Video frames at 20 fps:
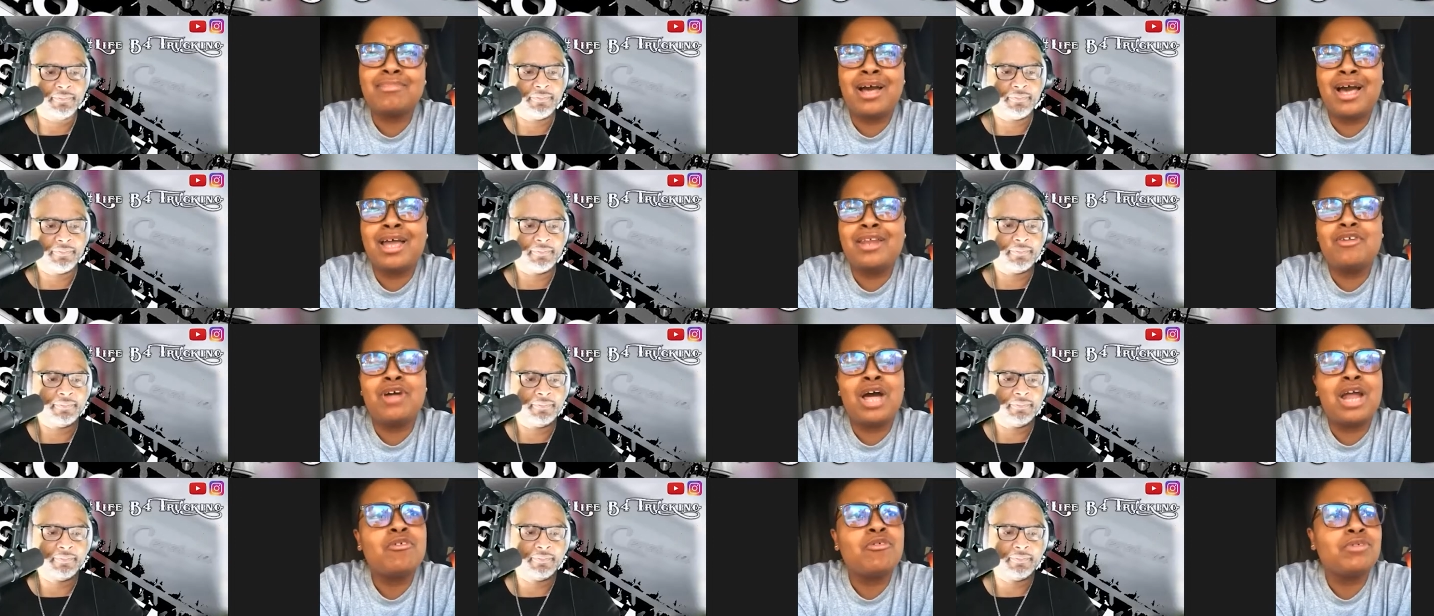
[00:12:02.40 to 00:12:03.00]
Speaker 1: I,
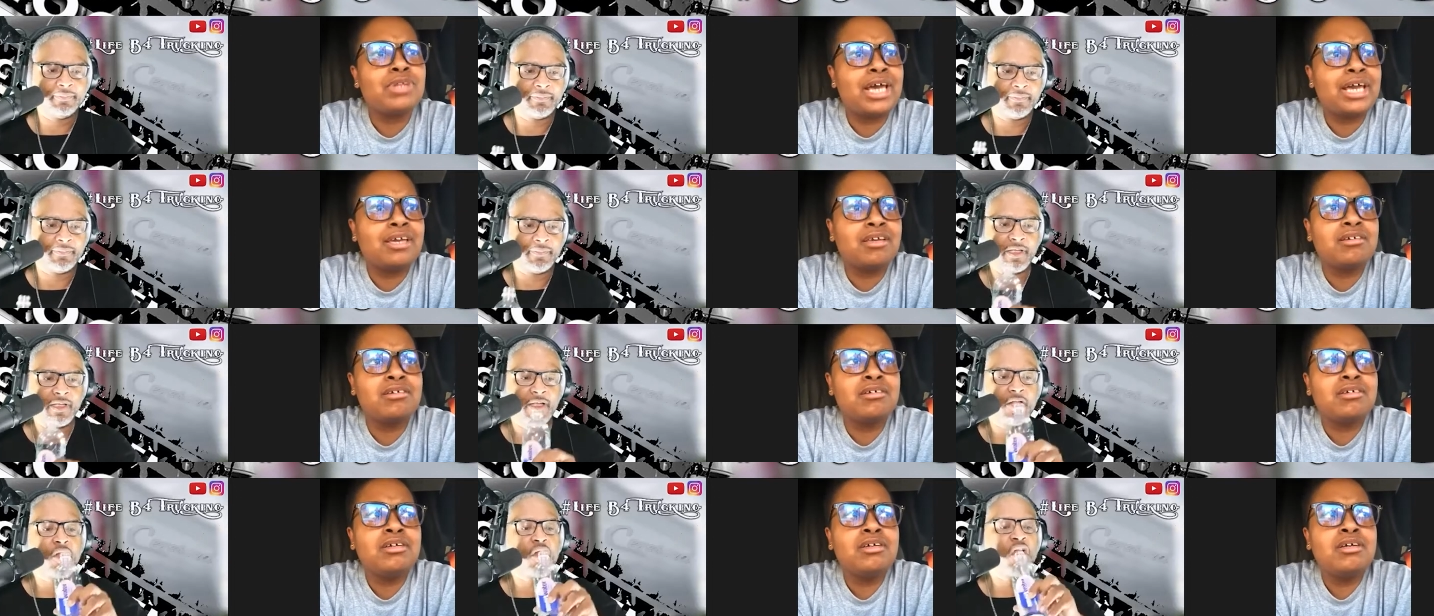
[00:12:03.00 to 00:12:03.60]
I don't like
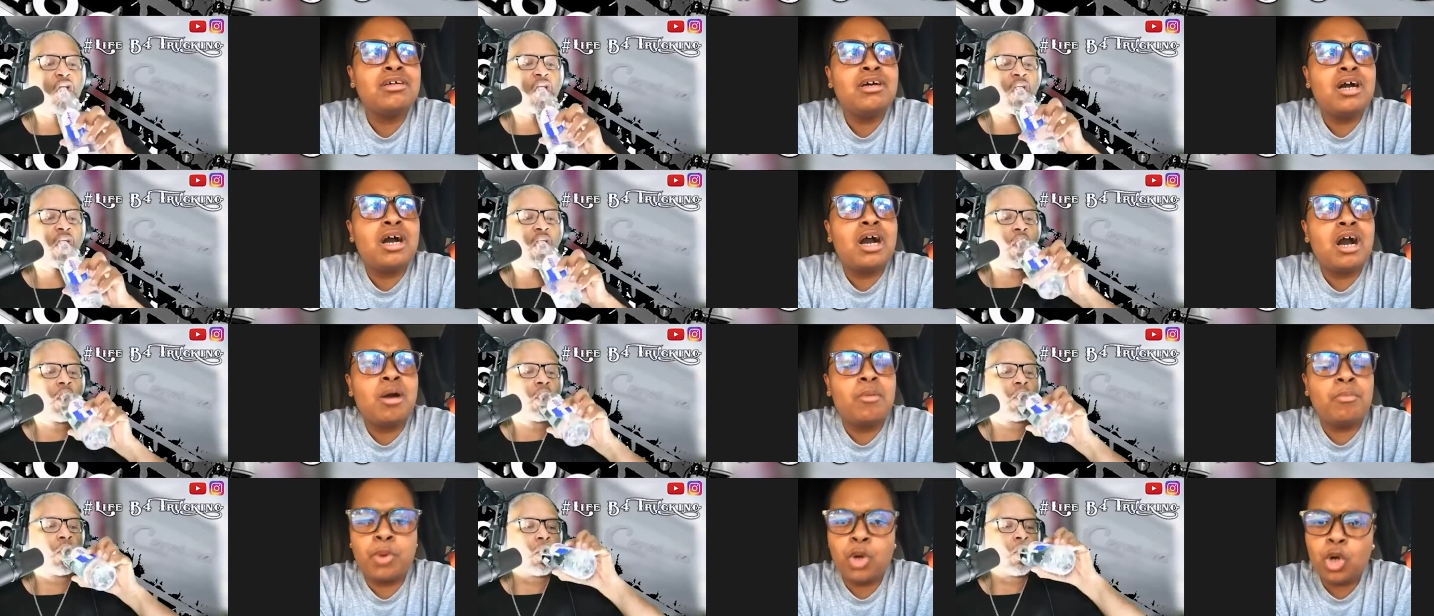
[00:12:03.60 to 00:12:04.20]

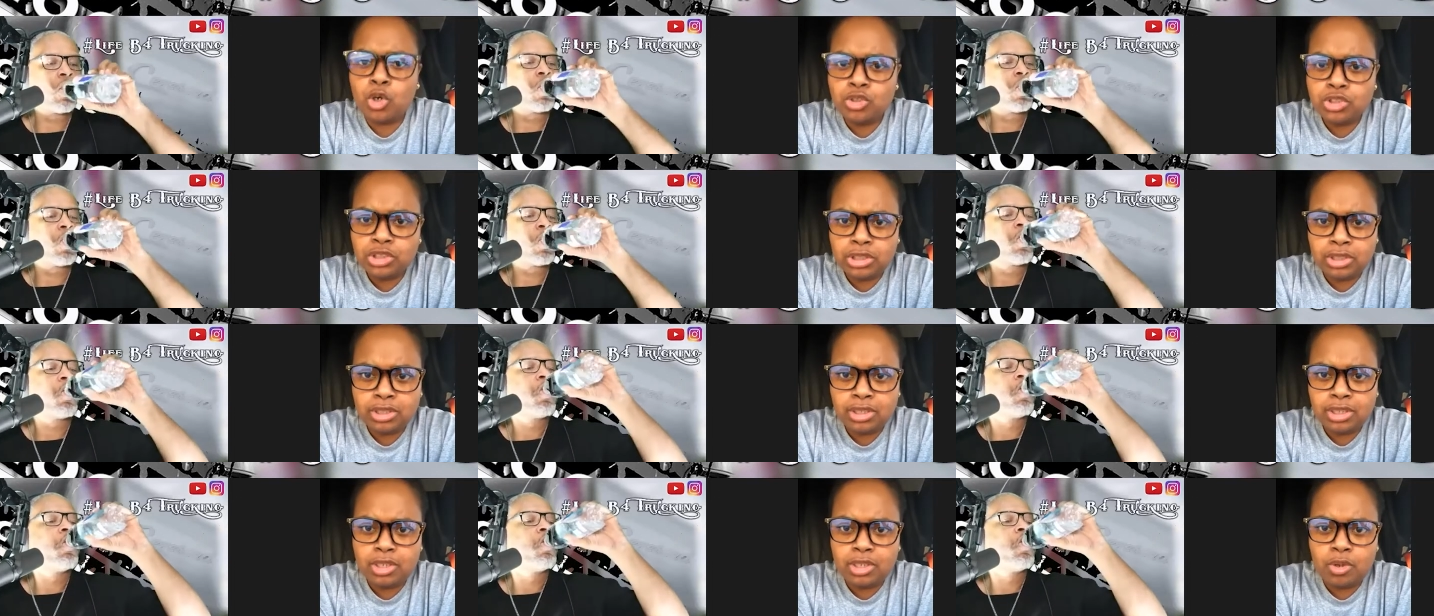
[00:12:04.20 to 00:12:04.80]
um,
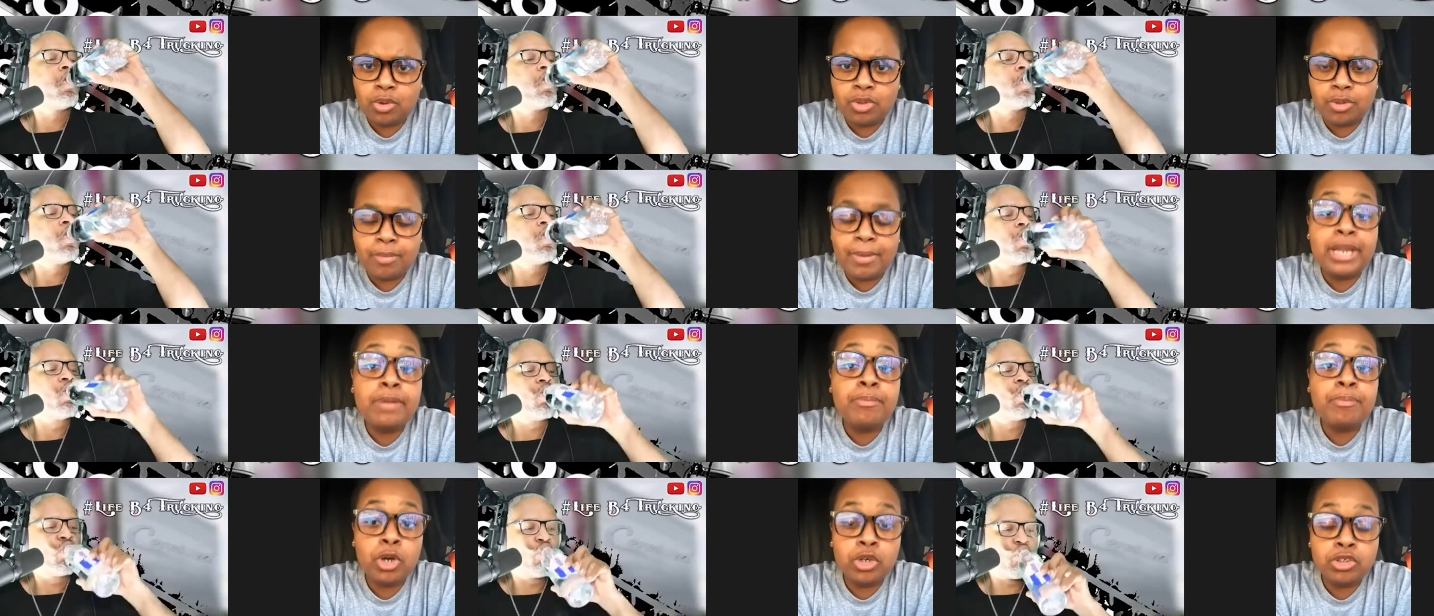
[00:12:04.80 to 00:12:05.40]
personally know them.
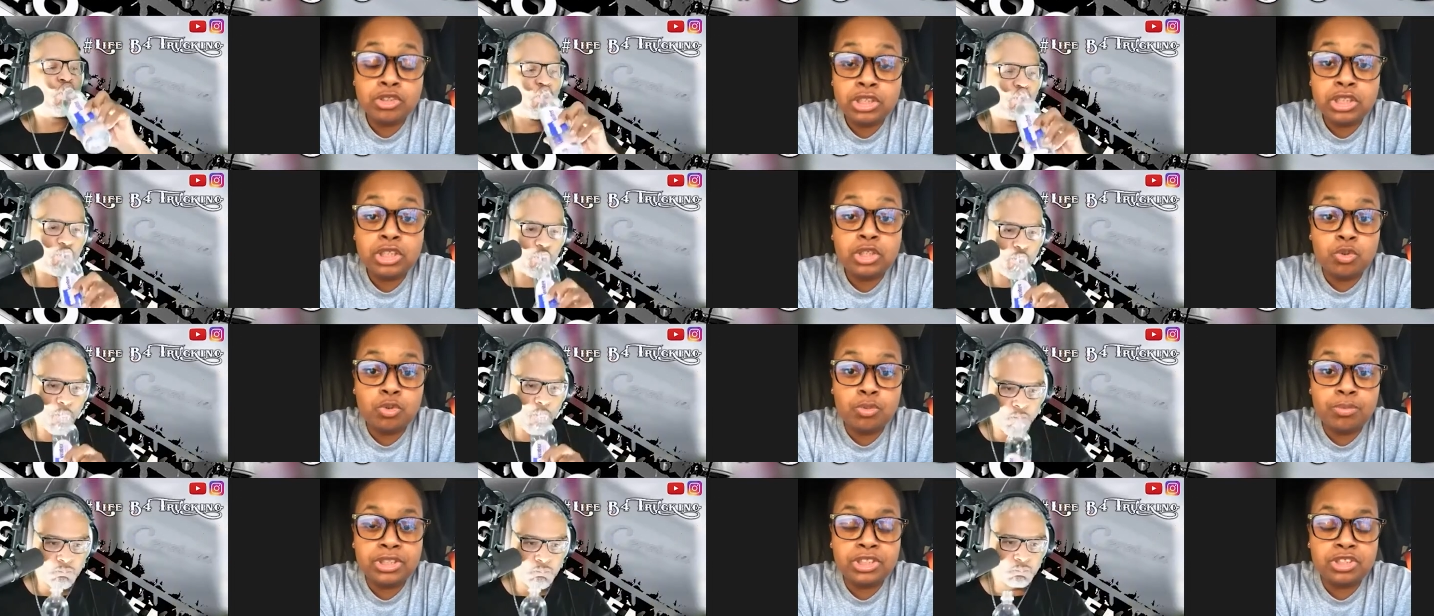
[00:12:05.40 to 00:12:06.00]
I personally
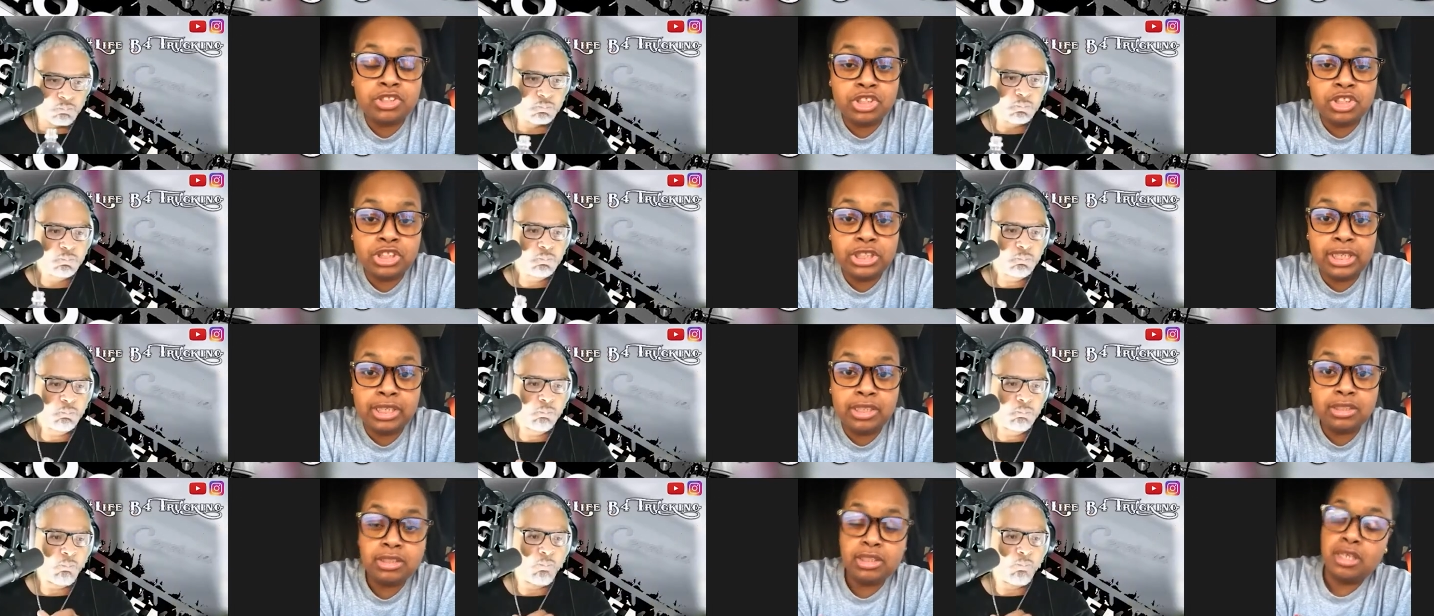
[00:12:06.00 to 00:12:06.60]
knew Mr.
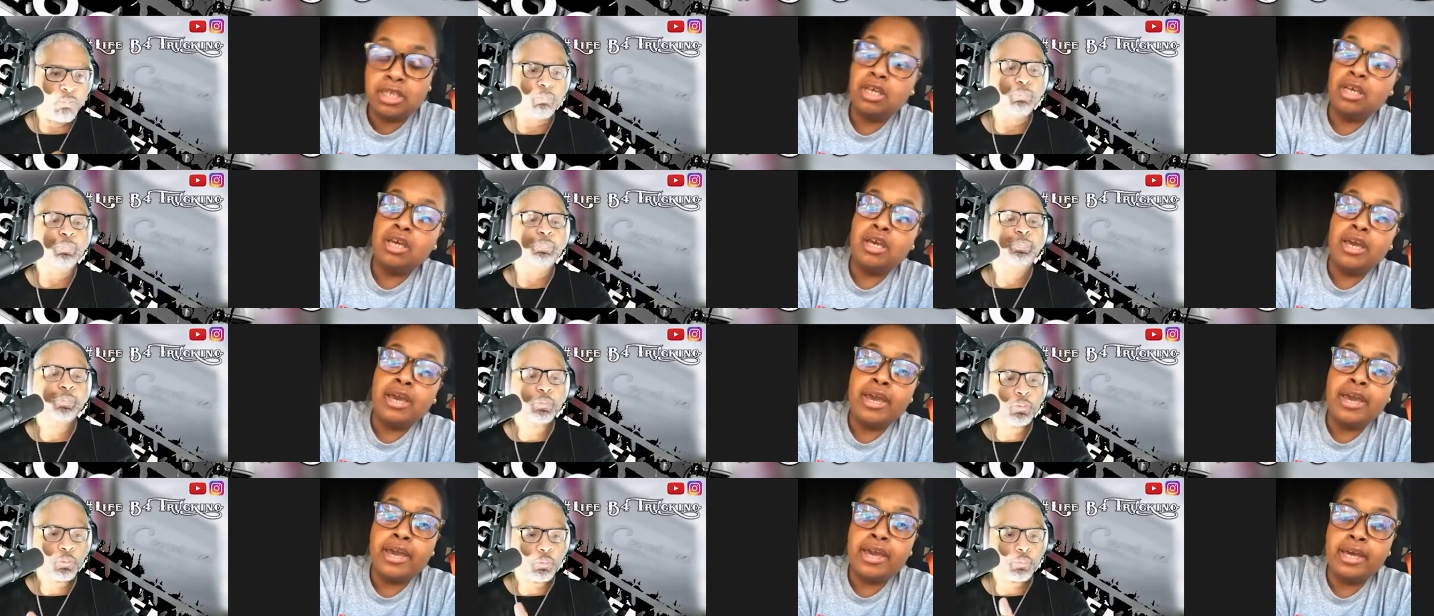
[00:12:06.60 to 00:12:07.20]
Cheeks,
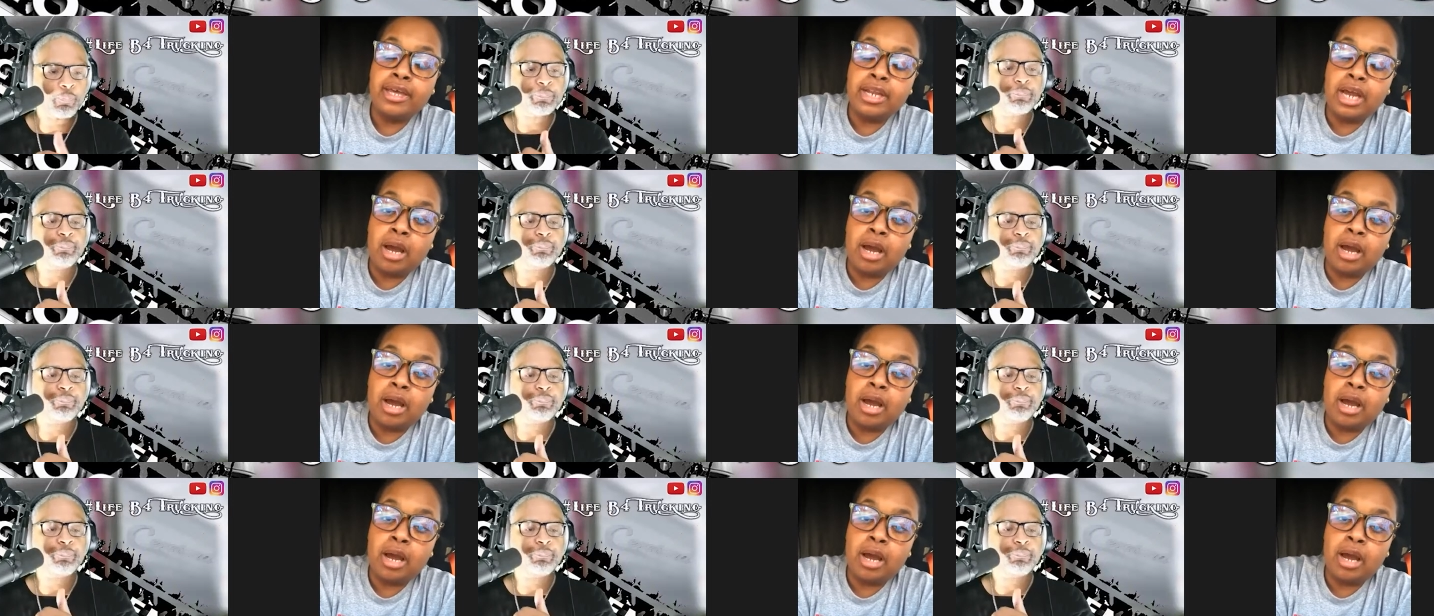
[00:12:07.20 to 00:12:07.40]
and